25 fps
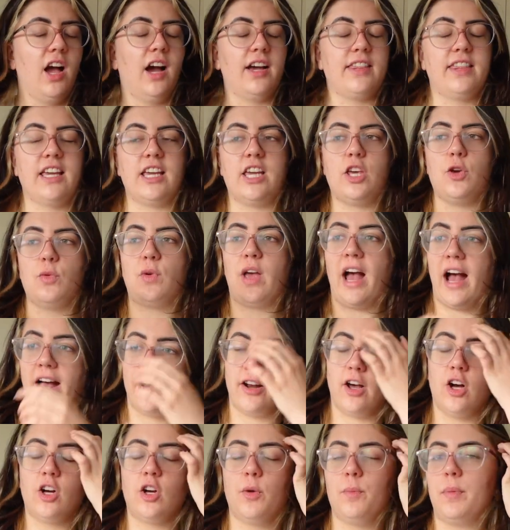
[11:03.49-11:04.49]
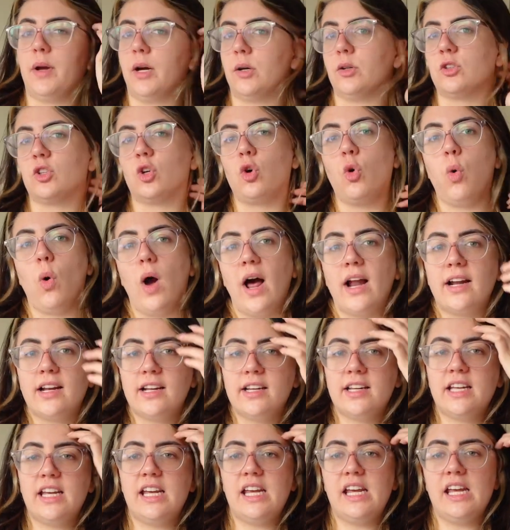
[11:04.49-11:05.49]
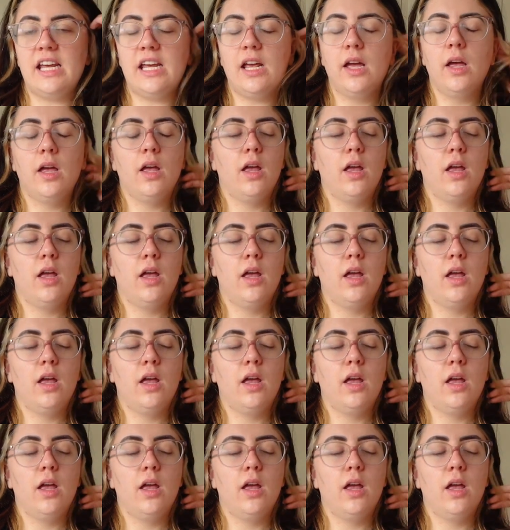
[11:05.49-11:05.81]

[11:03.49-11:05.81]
I think you cannot compare the quality.